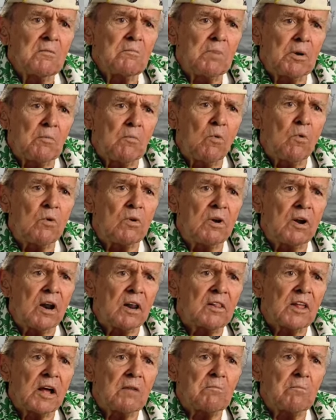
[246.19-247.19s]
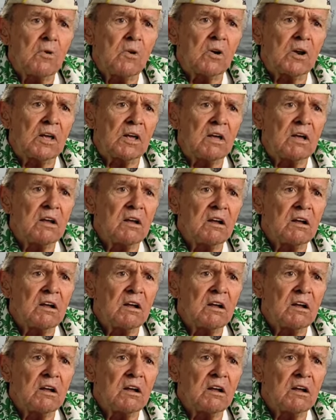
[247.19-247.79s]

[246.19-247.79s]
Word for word: been wounded on that morning